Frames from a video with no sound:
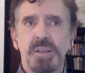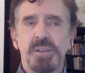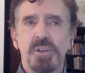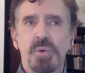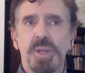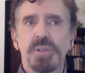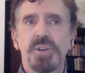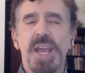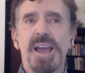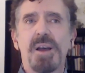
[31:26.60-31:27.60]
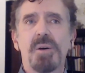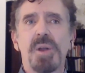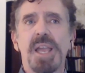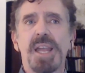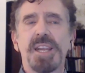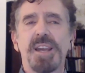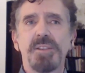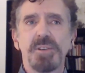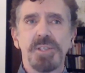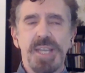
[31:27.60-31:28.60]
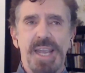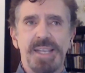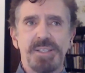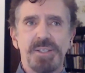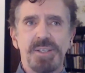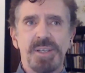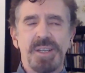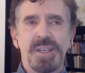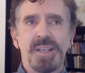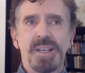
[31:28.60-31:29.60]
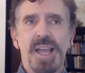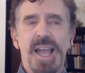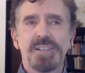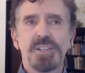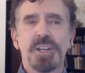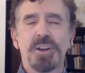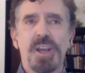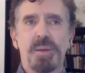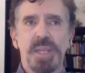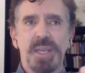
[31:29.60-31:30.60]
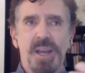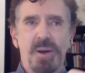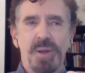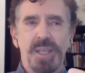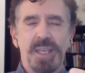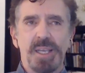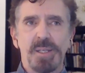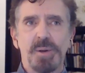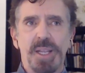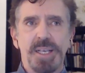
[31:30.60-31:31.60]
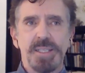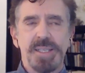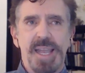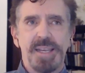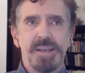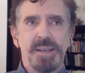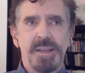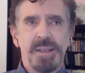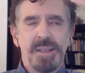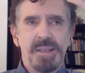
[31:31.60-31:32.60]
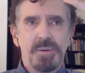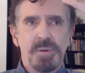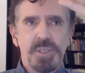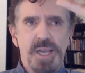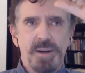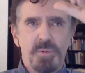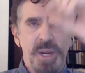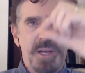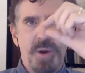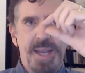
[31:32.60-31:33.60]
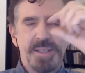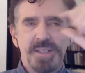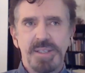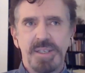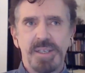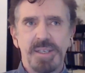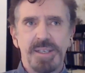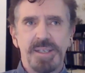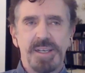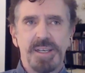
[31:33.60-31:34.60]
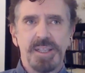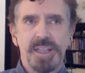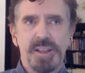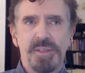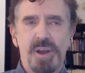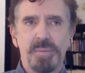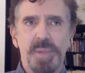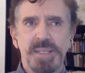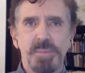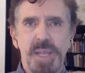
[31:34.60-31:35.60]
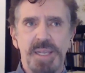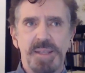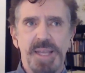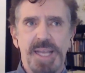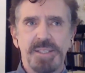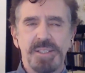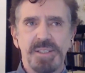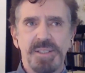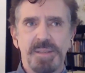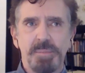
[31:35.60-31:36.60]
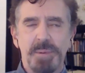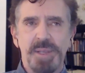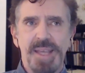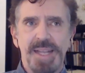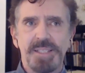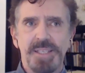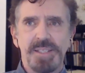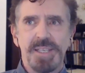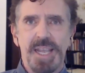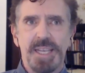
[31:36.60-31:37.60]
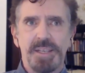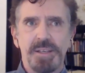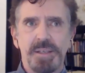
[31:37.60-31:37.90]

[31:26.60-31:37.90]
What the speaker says: to which now any other states actually are coming and going, including a state which kind of recreates a little thought-based me. Maybe that's the state.